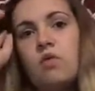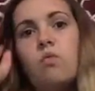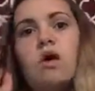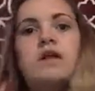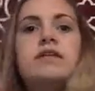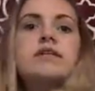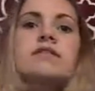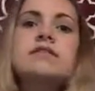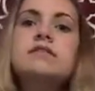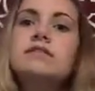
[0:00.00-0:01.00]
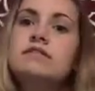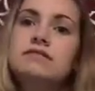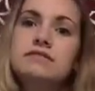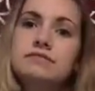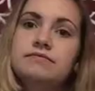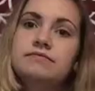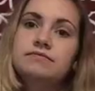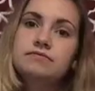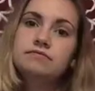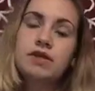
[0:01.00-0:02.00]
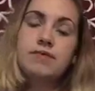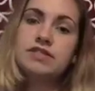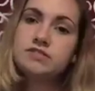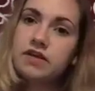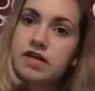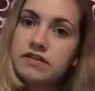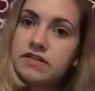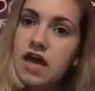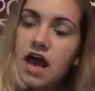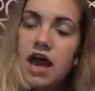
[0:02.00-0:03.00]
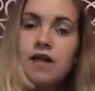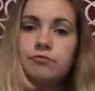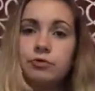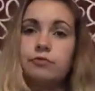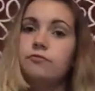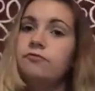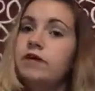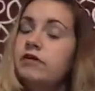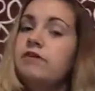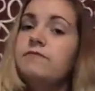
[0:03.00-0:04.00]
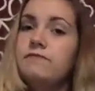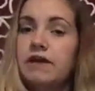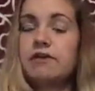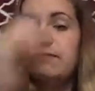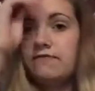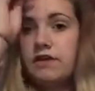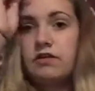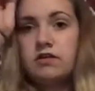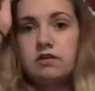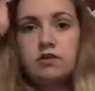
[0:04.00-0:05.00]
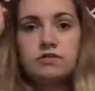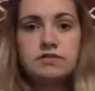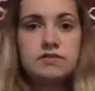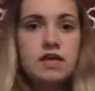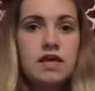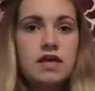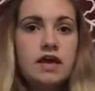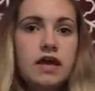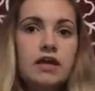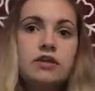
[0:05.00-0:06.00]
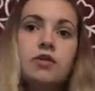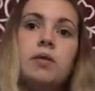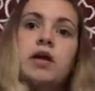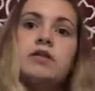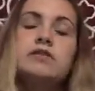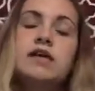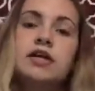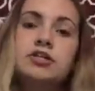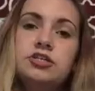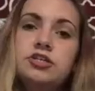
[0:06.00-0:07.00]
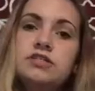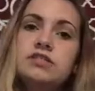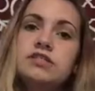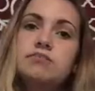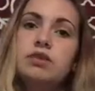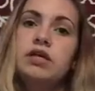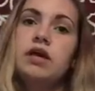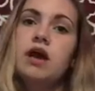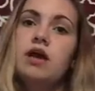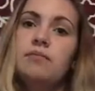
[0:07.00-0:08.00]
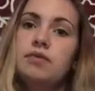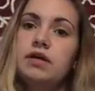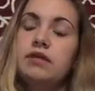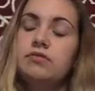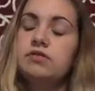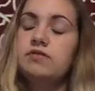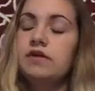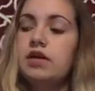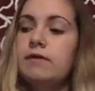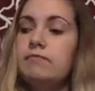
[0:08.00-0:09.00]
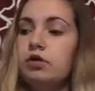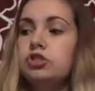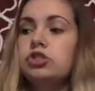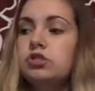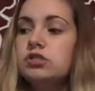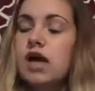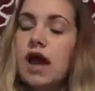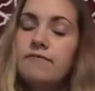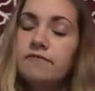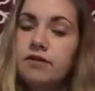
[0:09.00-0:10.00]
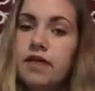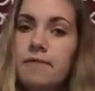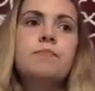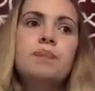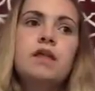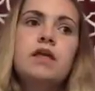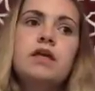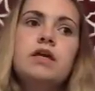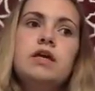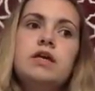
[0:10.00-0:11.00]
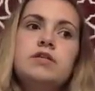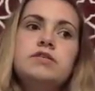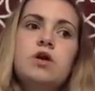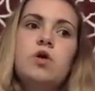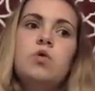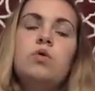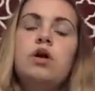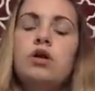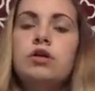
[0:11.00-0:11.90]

was my best friend at the time. We were very, very, very close, and her parents had just split up, and it was a very emotional time for them. So